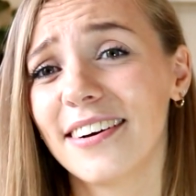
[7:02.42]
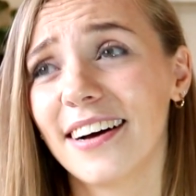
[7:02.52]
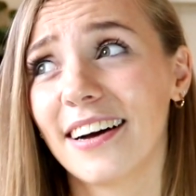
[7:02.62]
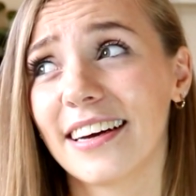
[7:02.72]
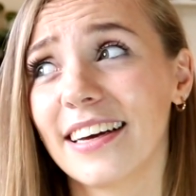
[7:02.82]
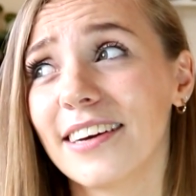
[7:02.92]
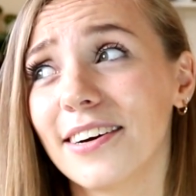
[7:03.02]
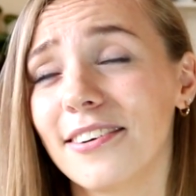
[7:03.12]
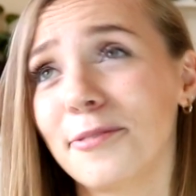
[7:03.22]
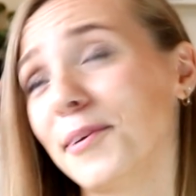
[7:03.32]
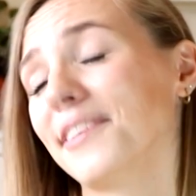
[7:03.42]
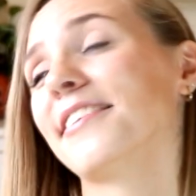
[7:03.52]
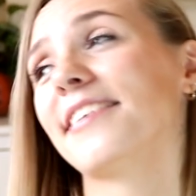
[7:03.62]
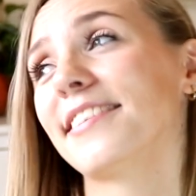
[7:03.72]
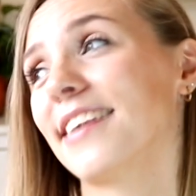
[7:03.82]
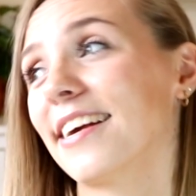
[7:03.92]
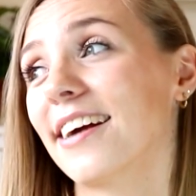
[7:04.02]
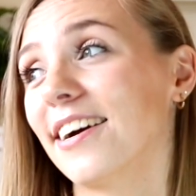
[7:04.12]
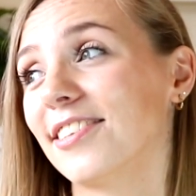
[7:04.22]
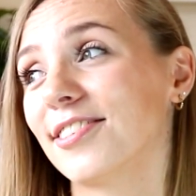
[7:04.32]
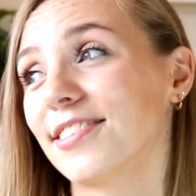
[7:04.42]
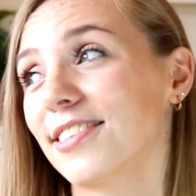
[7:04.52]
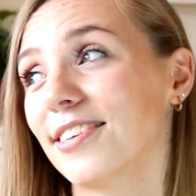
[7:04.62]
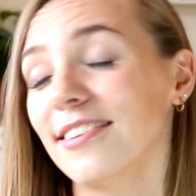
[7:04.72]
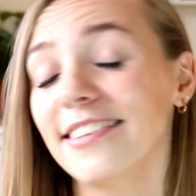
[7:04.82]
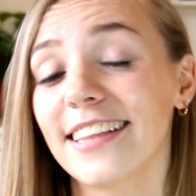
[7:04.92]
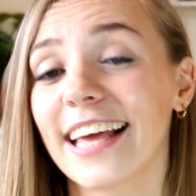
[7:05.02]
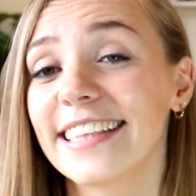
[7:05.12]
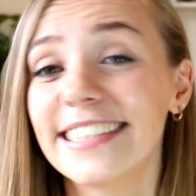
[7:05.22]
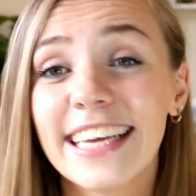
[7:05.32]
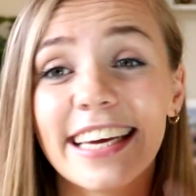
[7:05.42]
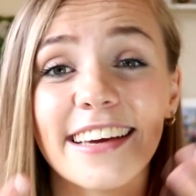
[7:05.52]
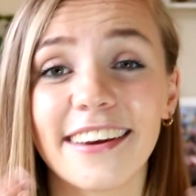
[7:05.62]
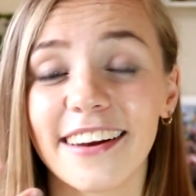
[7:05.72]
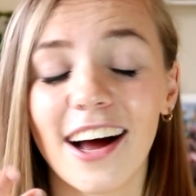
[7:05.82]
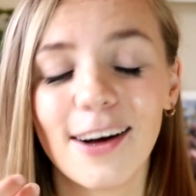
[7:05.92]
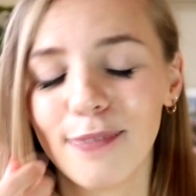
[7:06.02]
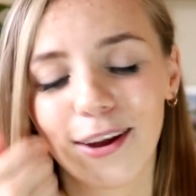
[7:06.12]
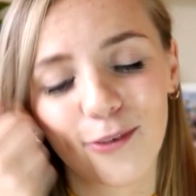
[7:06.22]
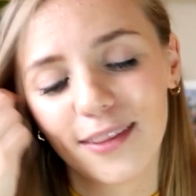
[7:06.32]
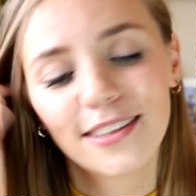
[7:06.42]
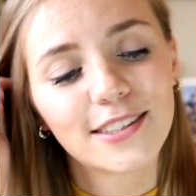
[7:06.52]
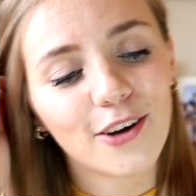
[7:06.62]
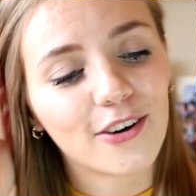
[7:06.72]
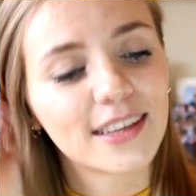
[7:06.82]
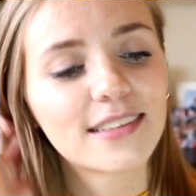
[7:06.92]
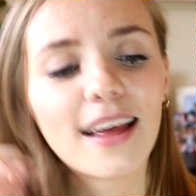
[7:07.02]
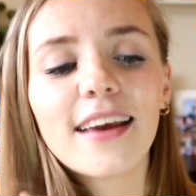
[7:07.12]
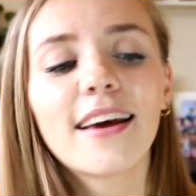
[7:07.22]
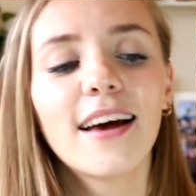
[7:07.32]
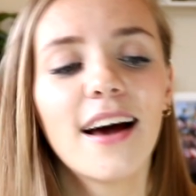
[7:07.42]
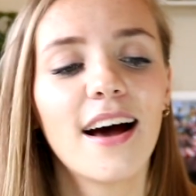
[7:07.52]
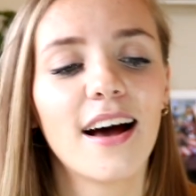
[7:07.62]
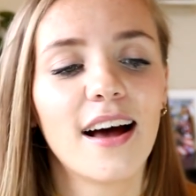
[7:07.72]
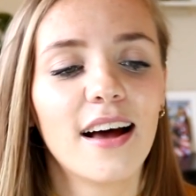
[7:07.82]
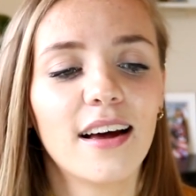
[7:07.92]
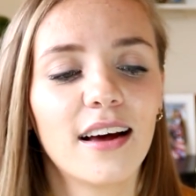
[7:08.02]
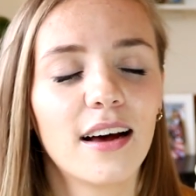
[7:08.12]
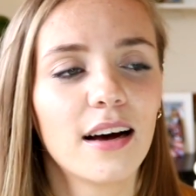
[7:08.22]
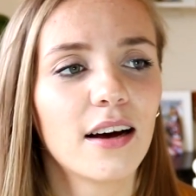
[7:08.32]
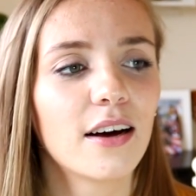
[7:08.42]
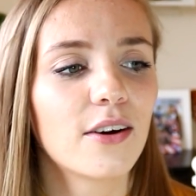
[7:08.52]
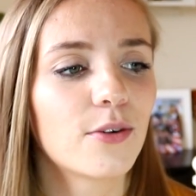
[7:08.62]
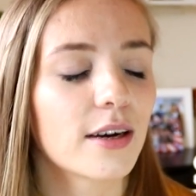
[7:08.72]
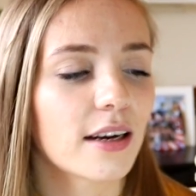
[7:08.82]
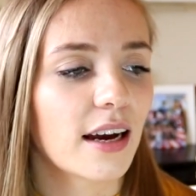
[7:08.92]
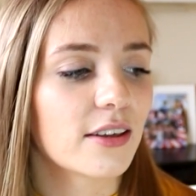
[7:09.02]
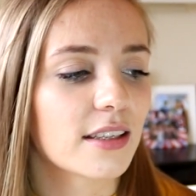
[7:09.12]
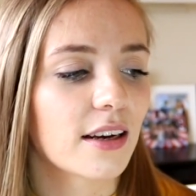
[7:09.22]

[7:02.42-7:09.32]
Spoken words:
oh my goodness, like I just like teared up like when the song is like, how does it